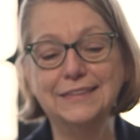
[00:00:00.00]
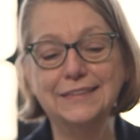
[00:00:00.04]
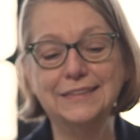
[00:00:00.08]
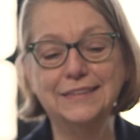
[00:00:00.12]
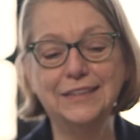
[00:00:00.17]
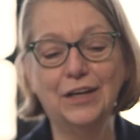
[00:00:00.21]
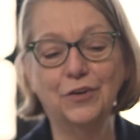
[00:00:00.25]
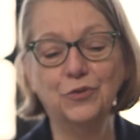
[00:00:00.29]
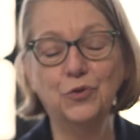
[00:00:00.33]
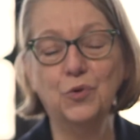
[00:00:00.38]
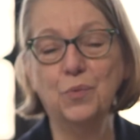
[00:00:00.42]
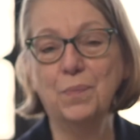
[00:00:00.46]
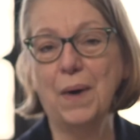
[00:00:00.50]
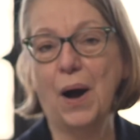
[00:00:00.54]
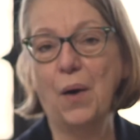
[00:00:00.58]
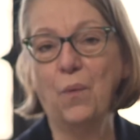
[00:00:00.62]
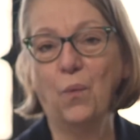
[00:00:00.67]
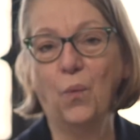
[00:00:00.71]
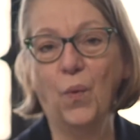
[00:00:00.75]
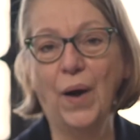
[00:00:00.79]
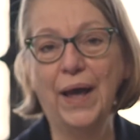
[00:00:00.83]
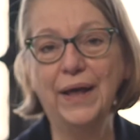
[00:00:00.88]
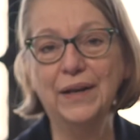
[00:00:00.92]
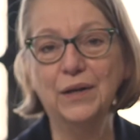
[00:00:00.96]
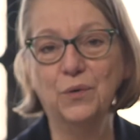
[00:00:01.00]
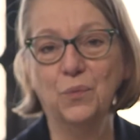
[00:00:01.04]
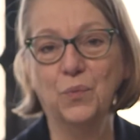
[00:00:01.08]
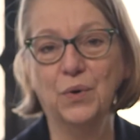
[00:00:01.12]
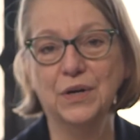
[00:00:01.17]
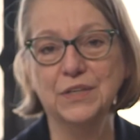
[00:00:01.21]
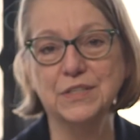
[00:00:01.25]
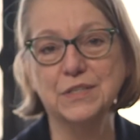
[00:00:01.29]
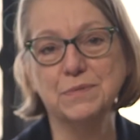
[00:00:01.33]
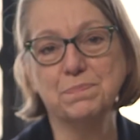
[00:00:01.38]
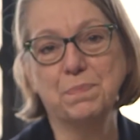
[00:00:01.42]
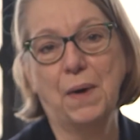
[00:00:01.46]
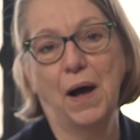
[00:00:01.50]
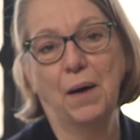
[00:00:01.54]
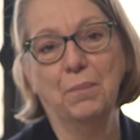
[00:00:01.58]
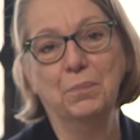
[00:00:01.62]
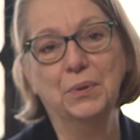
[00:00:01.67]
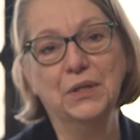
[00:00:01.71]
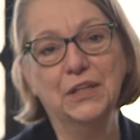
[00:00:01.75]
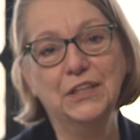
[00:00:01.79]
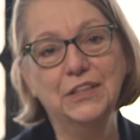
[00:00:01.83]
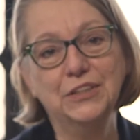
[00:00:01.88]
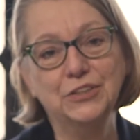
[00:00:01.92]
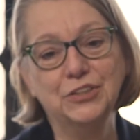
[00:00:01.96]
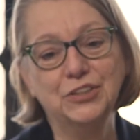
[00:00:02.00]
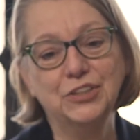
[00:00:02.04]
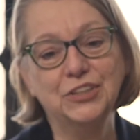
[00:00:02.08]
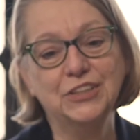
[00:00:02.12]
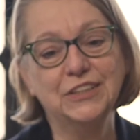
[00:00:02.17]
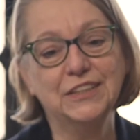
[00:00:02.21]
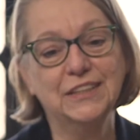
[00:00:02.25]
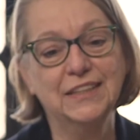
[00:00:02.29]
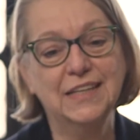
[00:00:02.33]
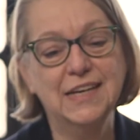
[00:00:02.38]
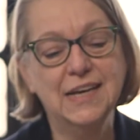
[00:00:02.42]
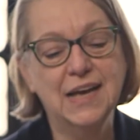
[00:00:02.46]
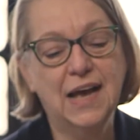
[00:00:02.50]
tell you about when it was published. It